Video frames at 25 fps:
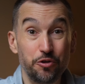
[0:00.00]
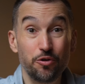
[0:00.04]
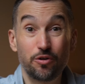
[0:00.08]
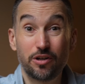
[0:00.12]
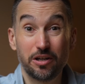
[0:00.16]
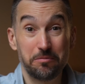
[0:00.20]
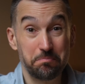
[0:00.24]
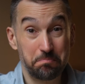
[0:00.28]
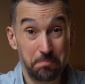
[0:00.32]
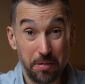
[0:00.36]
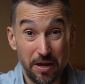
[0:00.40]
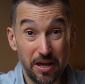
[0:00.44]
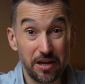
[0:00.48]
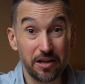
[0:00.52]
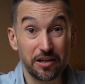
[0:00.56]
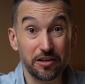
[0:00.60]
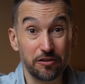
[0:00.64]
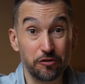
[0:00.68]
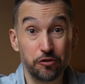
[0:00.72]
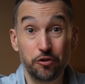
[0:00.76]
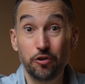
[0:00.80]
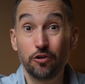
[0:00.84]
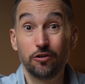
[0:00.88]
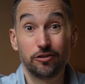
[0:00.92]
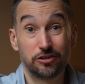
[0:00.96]
You can
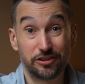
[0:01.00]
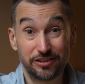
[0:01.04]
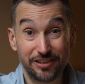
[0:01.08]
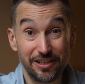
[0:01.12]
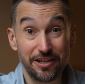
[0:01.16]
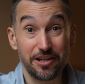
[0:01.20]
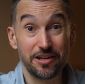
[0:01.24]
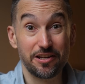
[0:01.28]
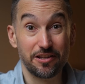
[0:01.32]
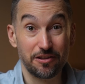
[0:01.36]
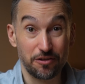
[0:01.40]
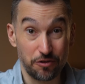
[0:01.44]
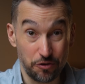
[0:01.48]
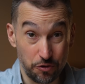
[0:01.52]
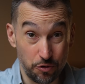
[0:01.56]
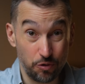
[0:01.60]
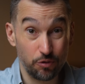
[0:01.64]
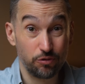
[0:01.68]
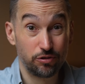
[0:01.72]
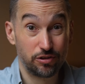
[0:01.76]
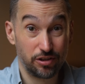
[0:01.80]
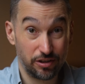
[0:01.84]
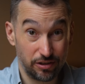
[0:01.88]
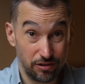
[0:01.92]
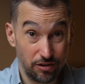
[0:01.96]
paint your scene
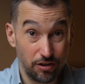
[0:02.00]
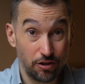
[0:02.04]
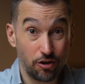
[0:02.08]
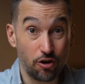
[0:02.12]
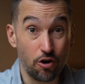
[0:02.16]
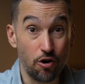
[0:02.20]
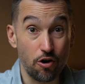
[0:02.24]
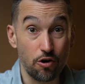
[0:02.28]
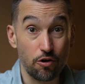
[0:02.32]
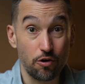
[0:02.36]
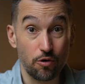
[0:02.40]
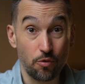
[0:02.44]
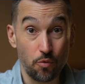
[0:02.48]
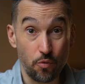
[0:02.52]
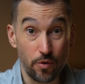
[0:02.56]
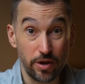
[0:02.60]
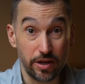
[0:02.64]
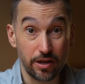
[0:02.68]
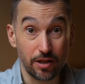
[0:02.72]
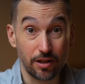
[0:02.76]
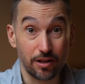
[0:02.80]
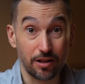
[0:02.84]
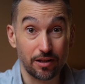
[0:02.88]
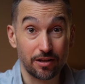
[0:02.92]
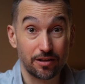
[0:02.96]
using the color
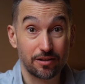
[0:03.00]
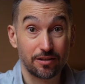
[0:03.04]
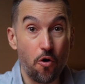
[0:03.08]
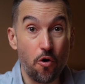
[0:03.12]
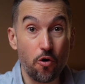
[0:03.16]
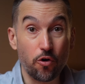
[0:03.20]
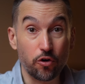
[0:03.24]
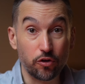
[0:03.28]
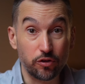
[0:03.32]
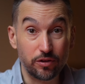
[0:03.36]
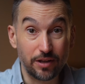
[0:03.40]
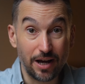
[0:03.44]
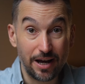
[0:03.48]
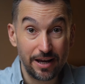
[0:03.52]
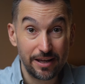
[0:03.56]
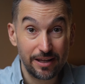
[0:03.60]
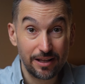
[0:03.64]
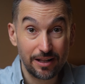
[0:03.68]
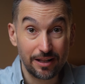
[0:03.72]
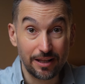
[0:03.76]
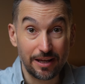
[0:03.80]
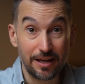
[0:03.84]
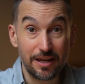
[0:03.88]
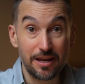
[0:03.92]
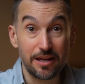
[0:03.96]
wheel, or
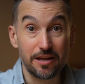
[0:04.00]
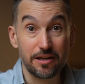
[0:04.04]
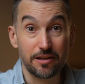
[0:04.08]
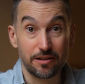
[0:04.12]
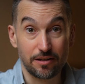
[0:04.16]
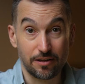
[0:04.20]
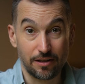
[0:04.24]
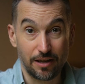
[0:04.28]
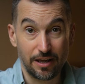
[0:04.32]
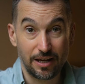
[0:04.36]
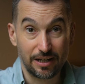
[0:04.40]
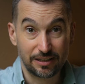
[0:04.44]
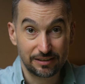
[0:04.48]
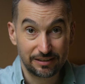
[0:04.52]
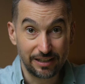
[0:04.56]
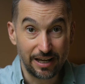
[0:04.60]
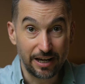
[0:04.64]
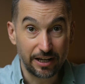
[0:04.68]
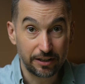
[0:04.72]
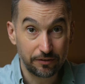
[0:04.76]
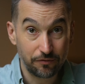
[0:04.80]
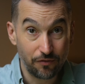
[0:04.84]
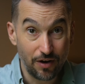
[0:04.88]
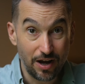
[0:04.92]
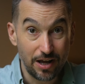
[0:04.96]
dial in
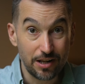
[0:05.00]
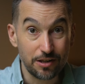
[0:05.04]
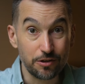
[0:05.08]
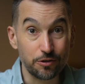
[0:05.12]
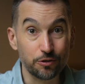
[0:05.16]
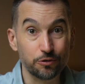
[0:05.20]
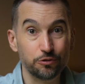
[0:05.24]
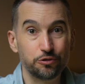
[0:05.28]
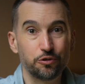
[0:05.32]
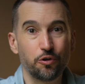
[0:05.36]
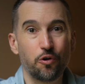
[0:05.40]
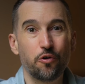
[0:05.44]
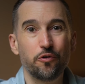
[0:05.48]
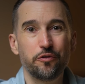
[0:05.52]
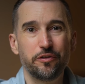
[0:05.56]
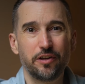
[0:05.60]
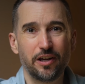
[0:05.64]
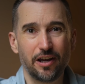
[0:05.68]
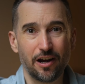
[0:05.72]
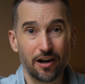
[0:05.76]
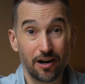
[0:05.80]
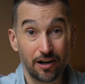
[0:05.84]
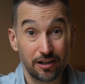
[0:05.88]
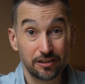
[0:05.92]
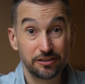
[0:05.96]
exact values on the
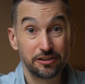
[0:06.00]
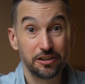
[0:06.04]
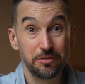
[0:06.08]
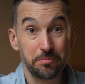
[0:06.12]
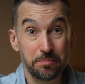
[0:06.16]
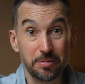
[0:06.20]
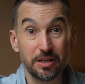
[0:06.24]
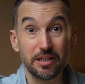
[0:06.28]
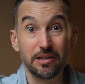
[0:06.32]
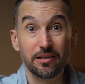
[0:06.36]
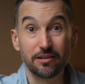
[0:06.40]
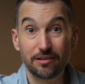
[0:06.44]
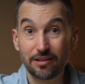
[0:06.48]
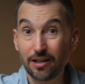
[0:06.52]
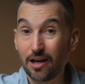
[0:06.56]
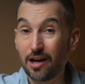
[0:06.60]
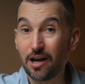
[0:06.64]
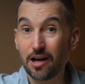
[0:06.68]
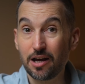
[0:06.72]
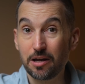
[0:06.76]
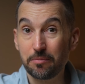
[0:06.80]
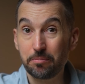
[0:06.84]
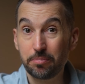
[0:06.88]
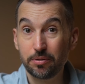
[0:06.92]
RGB tab.